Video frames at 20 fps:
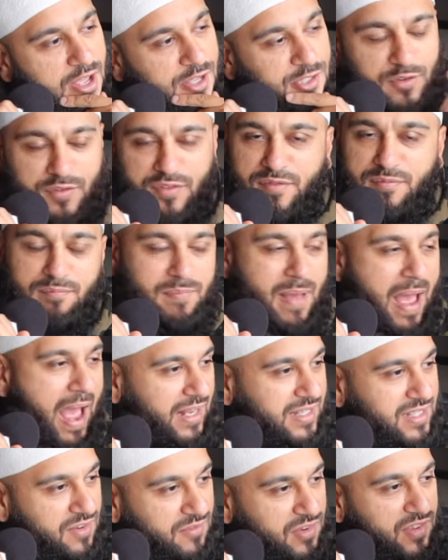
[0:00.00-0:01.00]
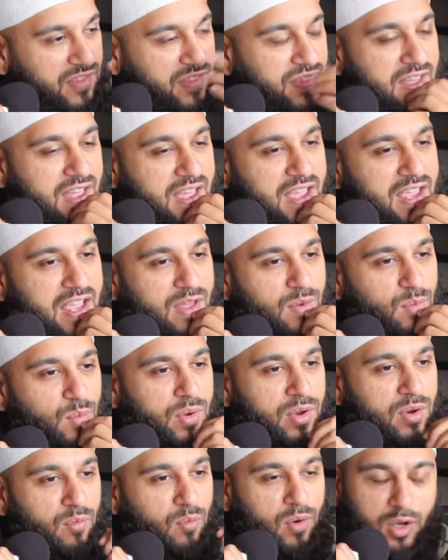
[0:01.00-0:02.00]
So we've packed everything and
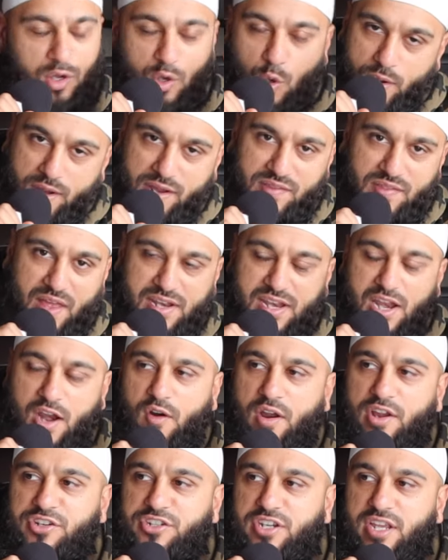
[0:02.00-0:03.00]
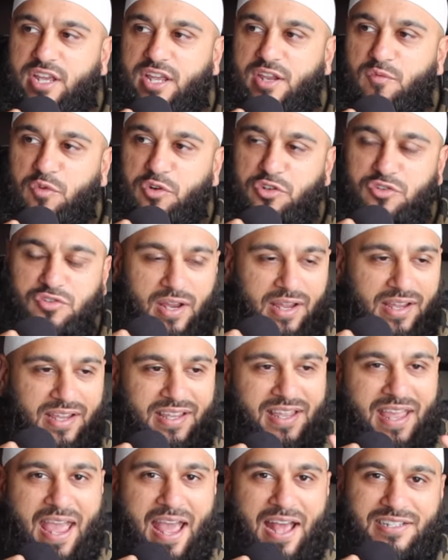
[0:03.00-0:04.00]
we're, we're going in that direction. We're
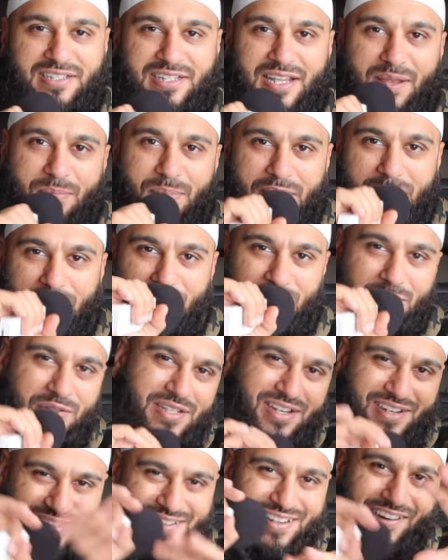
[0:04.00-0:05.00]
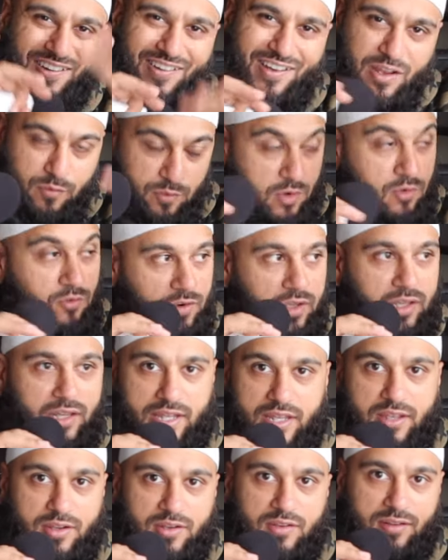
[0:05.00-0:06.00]
like canceling bills and, you know, like we're
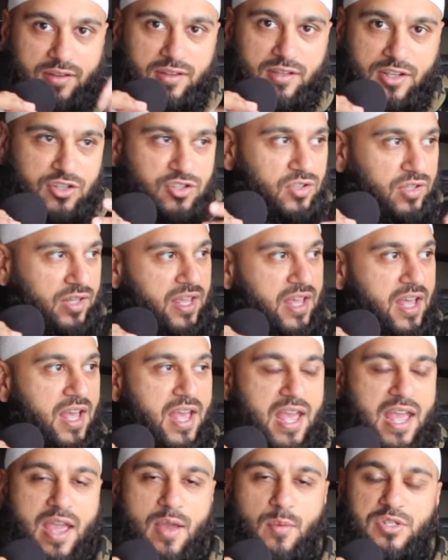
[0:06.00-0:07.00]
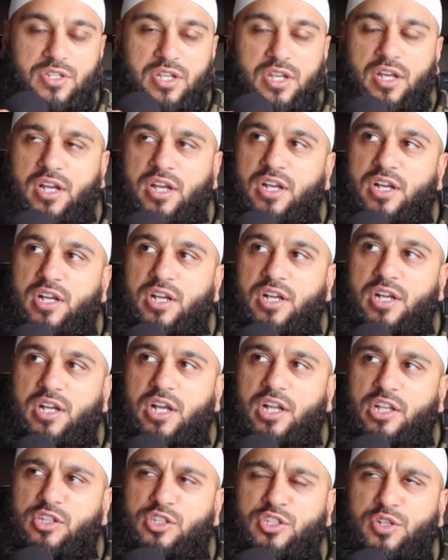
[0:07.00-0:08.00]
really, literally, it was
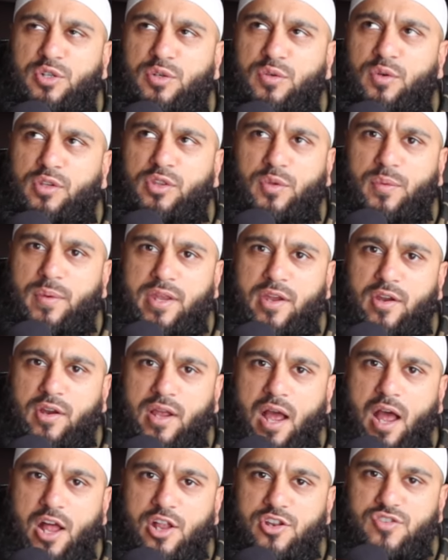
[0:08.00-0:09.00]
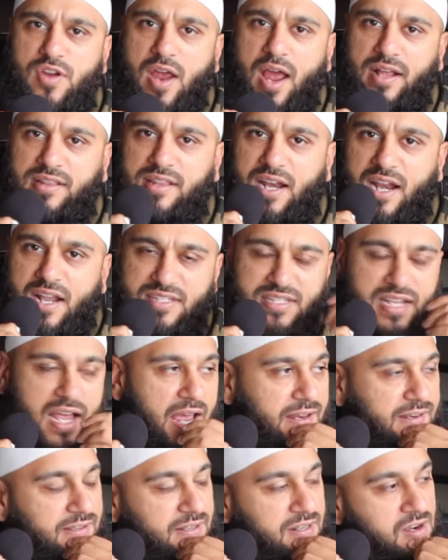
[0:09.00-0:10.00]
a two or three year contract that I
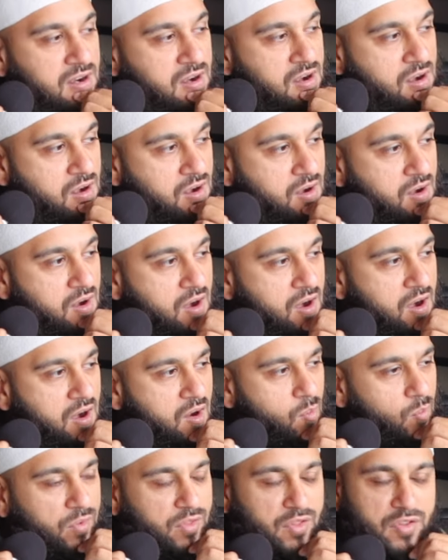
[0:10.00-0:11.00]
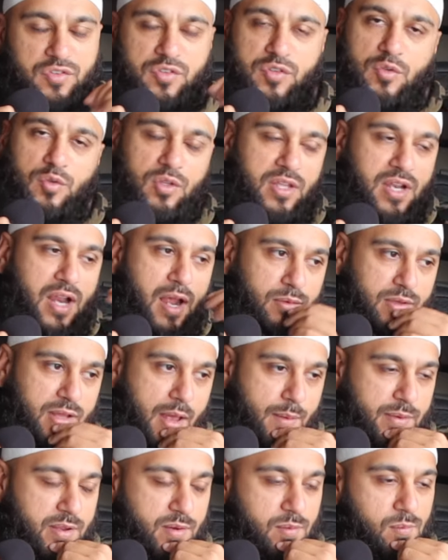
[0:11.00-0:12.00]
signed um, with a school in Abu
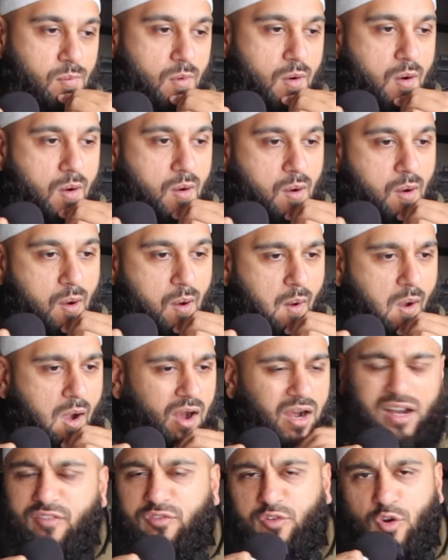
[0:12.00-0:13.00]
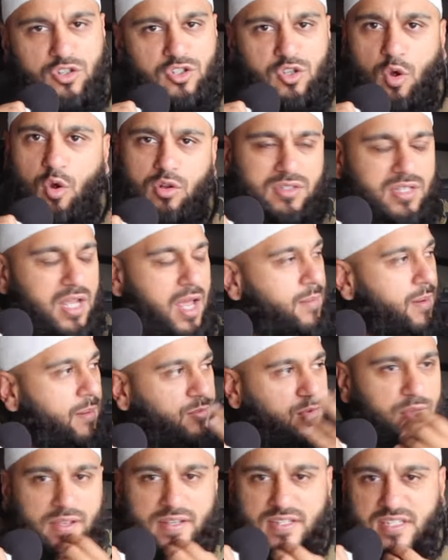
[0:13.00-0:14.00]
Dhabi. And of course, the whole time I'm
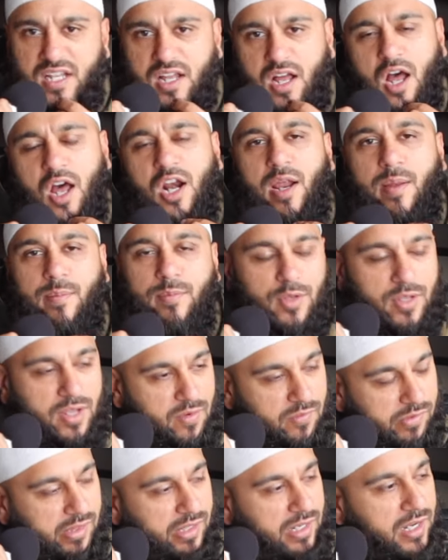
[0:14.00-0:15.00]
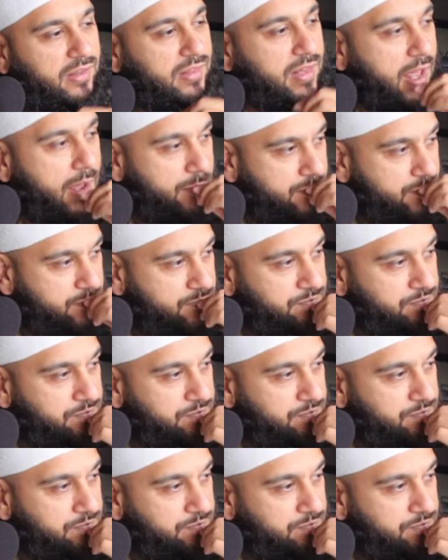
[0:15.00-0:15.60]
doing istikhara, I'm doing everything like that.